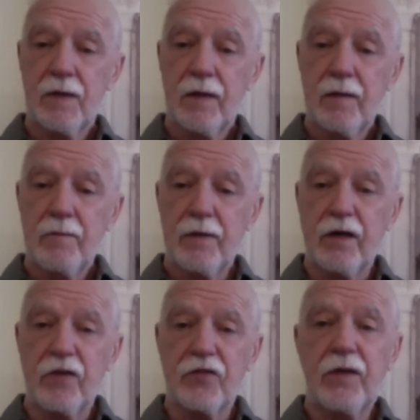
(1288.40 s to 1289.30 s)

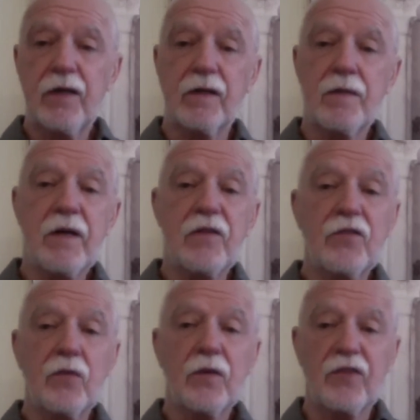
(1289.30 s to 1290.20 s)
because he had committed
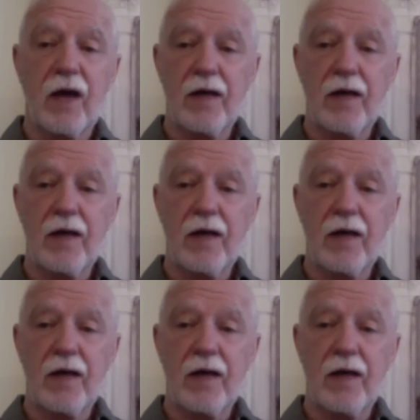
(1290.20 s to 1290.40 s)
suicide